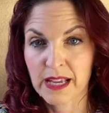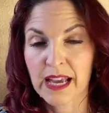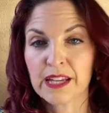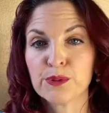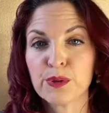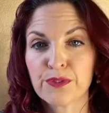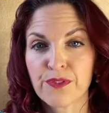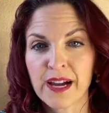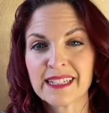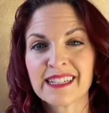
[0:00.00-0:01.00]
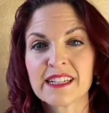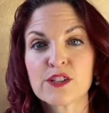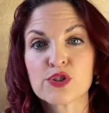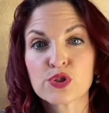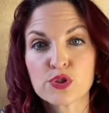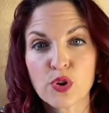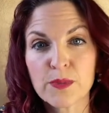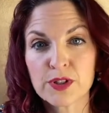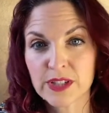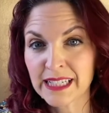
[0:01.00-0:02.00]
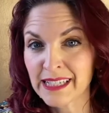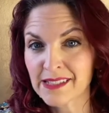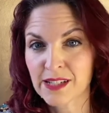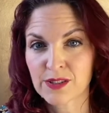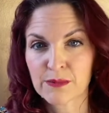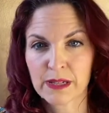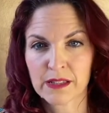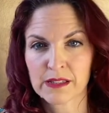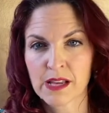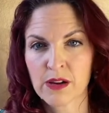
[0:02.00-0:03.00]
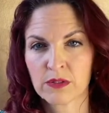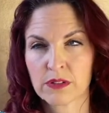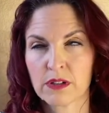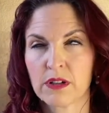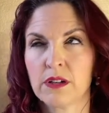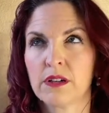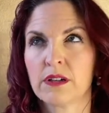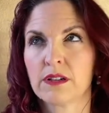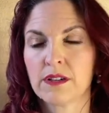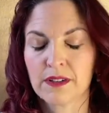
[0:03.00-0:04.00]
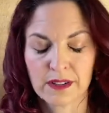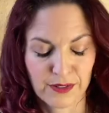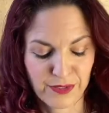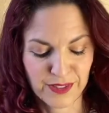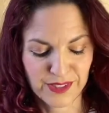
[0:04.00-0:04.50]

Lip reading: And you will find that it is so much easier to make the sound. Oh, it feels